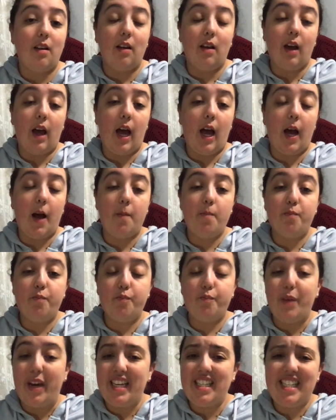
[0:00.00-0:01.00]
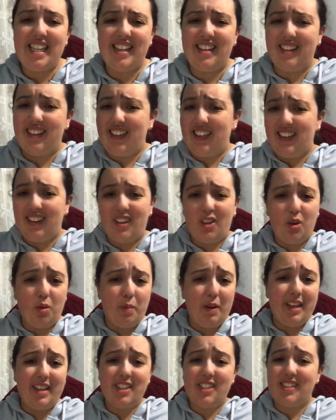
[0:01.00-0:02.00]
Basically could
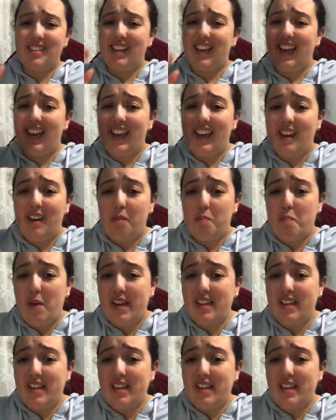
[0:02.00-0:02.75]
be just key